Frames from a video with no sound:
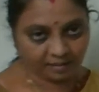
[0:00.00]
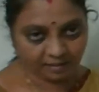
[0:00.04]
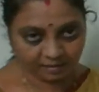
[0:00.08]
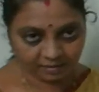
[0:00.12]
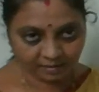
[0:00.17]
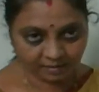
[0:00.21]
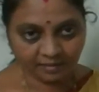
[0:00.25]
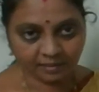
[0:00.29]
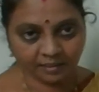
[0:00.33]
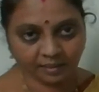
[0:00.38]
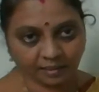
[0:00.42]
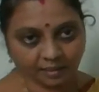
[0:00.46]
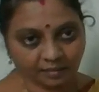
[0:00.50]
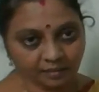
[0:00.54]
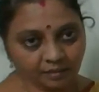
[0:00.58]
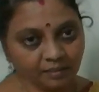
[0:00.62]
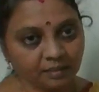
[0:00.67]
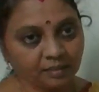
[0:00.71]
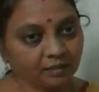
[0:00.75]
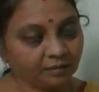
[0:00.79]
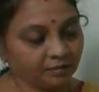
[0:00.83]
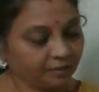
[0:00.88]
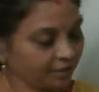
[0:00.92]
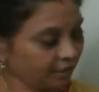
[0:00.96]
isn't it?
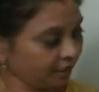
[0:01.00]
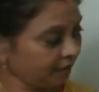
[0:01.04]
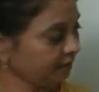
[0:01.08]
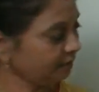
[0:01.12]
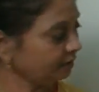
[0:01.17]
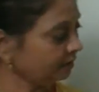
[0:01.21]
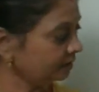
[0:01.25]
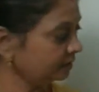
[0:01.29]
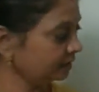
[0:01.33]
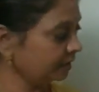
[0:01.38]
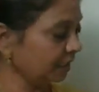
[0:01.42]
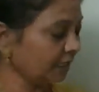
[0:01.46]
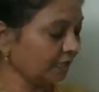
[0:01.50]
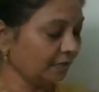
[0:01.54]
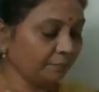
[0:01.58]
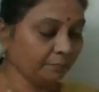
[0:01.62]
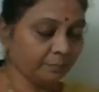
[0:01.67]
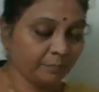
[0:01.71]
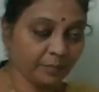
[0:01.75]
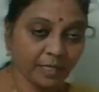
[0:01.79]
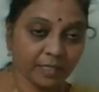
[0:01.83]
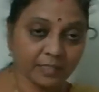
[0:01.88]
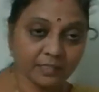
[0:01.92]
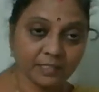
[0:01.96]
Then the
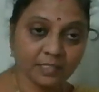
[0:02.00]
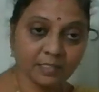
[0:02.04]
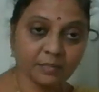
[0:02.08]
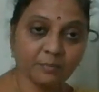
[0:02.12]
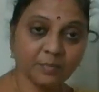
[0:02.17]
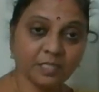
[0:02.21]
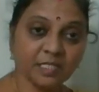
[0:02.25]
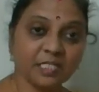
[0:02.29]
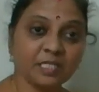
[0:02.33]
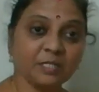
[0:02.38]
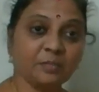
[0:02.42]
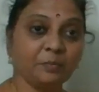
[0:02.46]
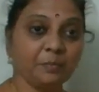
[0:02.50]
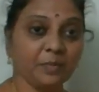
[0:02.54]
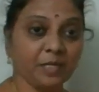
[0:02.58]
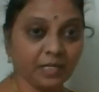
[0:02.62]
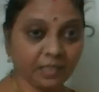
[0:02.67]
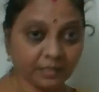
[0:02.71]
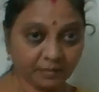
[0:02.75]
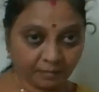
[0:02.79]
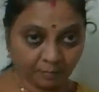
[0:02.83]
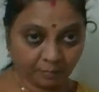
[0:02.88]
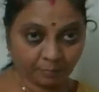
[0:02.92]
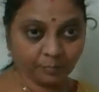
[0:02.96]
comparison must be
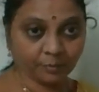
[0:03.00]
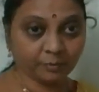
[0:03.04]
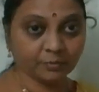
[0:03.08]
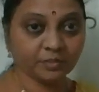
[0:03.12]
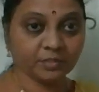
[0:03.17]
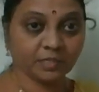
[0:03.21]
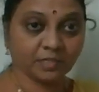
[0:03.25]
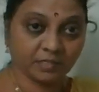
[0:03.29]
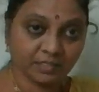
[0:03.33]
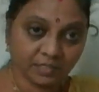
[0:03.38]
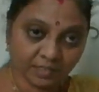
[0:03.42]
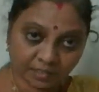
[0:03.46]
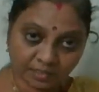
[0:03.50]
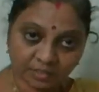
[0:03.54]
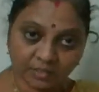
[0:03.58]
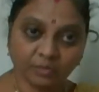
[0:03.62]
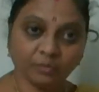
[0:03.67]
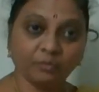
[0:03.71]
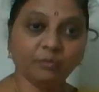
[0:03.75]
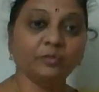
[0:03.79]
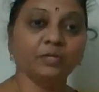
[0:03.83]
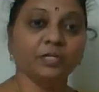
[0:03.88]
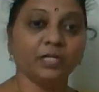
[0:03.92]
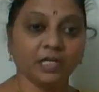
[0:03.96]
in the possessions
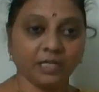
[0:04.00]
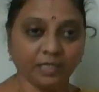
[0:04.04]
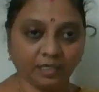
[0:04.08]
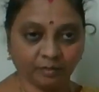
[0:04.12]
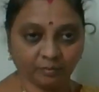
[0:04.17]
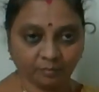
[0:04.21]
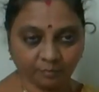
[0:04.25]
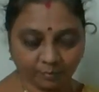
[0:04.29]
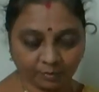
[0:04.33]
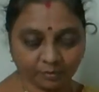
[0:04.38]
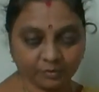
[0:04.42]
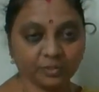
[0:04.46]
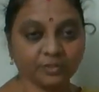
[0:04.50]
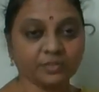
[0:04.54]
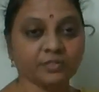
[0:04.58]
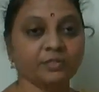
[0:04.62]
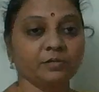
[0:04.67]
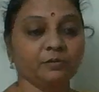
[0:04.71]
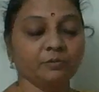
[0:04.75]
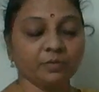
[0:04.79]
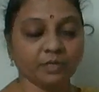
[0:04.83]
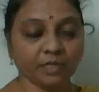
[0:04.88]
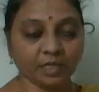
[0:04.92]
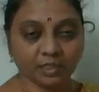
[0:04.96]
only,
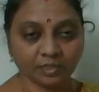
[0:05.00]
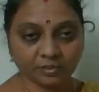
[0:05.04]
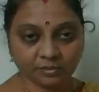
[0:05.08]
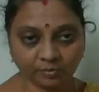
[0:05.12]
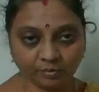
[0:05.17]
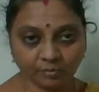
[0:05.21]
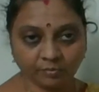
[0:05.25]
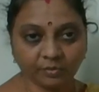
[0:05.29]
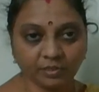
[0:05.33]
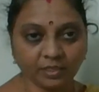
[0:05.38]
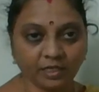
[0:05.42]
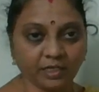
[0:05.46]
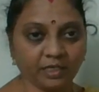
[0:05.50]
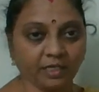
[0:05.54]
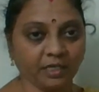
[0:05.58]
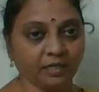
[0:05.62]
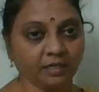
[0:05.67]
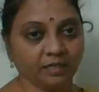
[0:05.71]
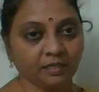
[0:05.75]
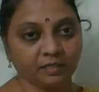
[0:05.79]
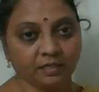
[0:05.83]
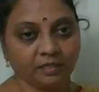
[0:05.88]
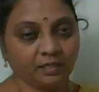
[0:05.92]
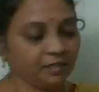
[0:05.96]
possessive case only.
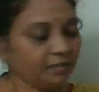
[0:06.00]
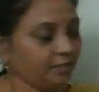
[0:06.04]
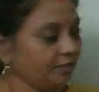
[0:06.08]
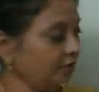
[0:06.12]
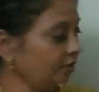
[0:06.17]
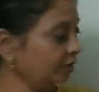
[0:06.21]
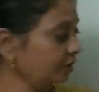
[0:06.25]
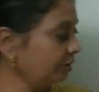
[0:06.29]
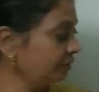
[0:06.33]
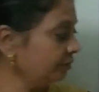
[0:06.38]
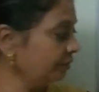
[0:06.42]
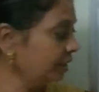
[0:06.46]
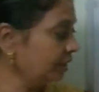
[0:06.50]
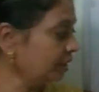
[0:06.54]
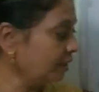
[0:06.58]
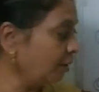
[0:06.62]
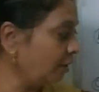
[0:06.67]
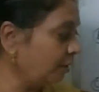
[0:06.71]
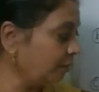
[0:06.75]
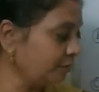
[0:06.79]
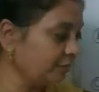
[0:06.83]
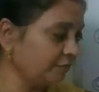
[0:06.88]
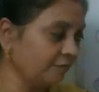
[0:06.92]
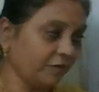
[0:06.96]
not with the
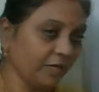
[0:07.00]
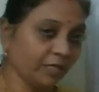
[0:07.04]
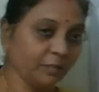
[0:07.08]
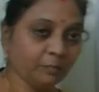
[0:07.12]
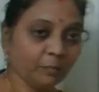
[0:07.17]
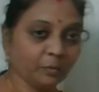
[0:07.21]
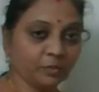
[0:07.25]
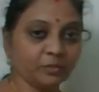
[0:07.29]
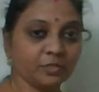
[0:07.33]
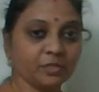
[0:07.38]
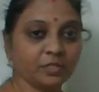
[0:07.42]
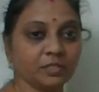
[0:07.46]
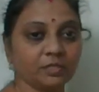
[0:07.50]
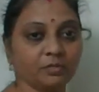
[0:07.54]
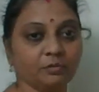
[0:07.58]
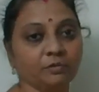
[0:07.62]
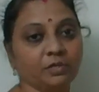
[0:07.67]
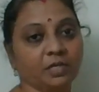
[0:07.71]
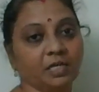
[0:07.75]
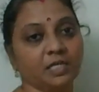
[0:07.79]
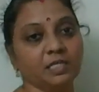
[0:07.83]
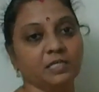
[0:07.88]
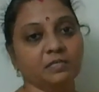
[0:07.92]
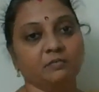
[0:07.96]
one
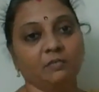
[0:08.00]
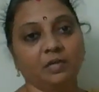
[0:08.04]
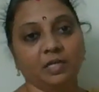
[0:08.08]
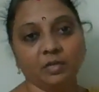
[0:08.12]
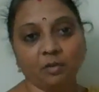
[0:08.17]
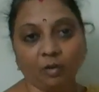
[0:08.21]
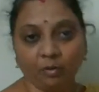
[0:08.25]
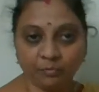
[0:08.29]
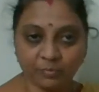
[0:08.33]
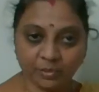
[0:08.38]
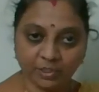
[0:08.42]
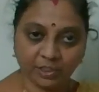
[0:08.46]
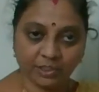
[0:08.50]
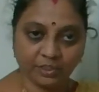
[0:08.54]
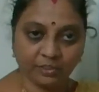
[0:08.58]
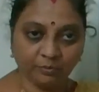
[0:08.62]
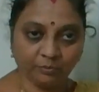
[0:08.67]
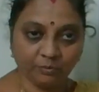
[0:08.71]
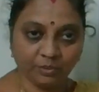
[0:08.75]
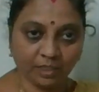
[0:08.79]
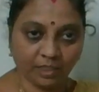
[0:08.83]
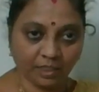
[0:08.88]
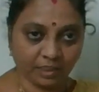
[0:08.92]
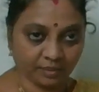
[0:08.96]
possessive case, one
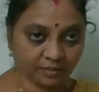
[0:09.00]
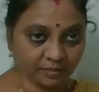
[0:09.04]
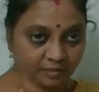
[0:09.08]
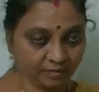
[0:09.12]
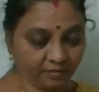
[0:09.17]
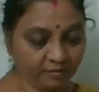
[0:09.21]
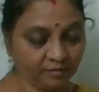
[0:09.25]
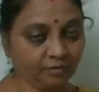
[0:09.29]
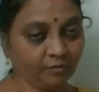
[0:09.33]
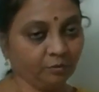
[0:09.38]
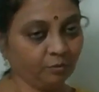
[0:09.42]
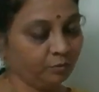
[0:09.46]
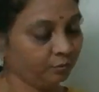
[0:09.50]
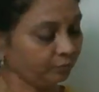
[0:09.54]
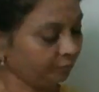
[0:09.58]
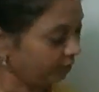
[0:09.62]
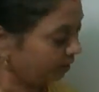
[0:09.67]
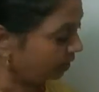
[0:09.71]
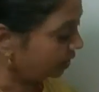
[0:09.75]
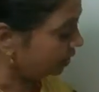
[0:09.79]
objective case. Though,